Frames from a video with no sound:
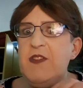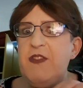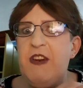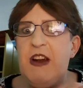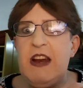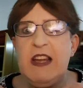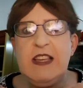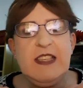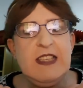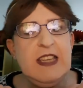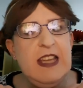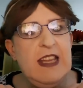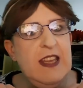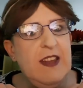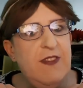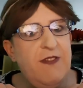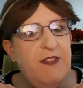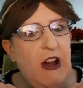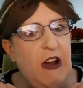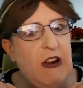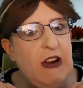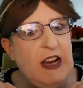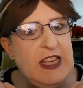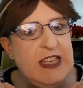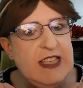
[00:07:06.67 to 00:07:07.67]
for us in the
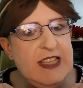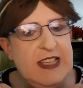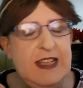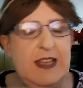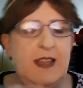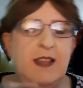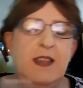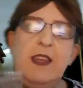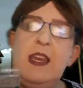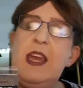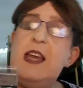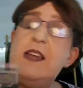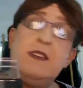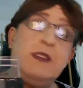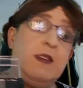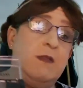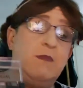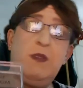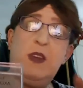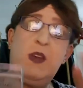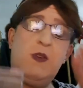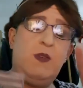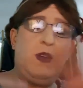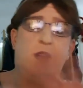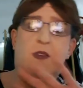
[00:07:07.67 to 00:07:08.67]
forest. Yes, I'm
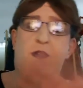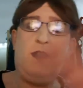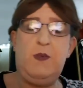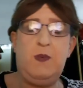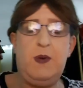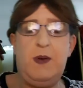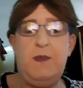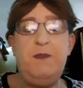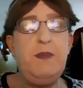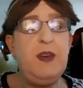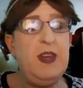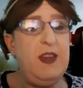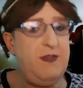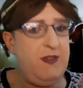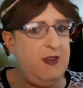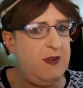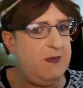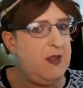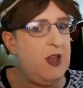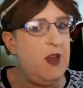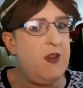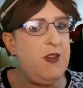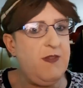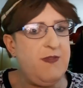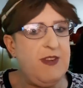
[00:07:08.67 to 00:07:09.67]
going off on one, but if
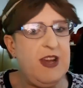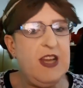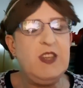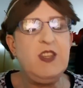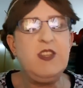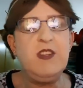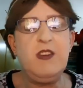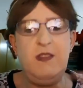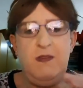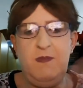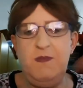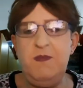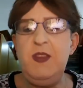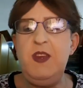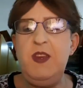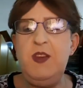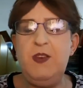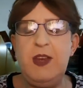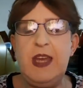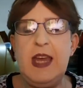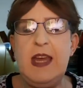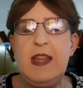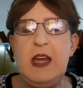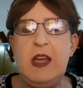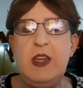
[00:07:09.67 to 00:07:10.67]
you know the Fast Show, you'll
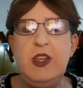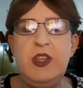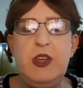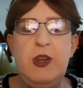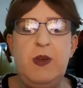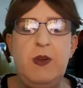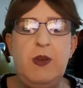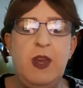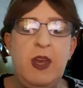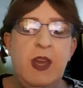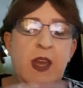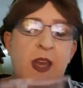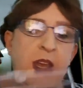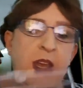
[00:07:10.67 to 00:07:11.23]
get that joke.